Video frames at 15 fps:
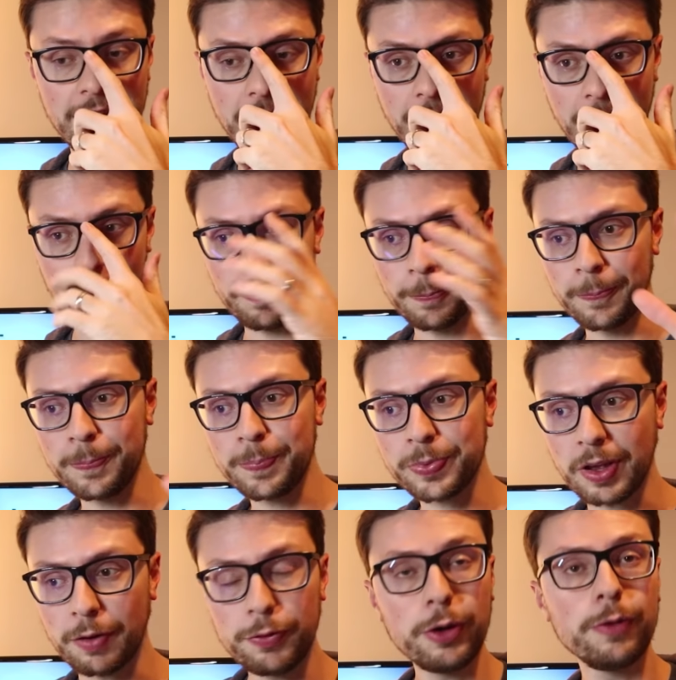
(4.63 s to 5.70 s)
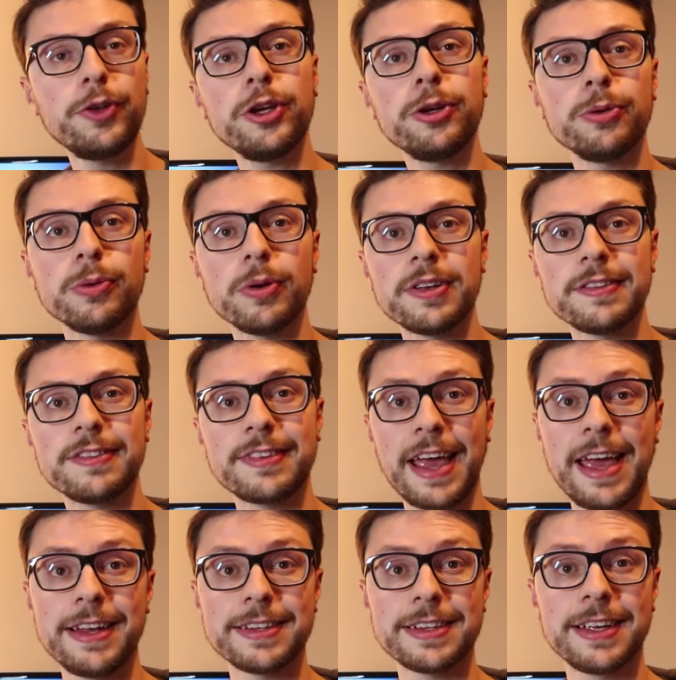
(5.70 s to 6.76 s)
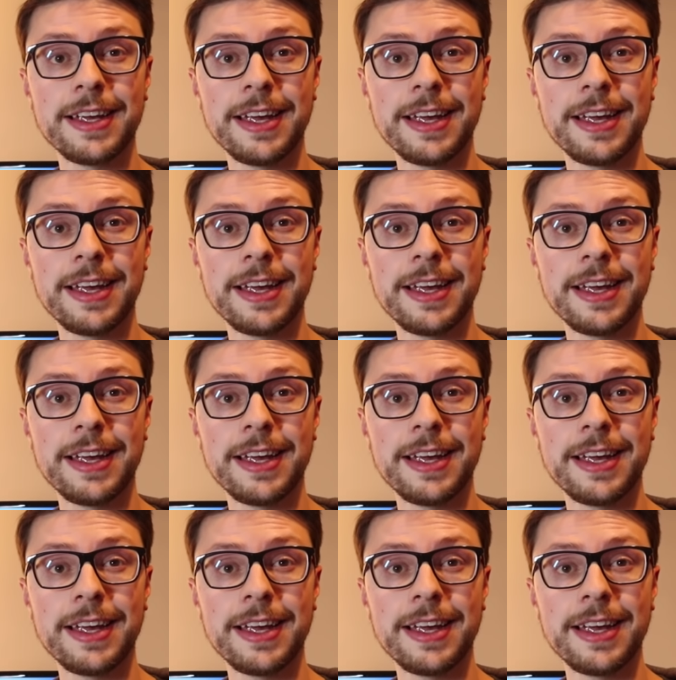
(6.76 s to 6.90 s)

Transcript: a few of you said,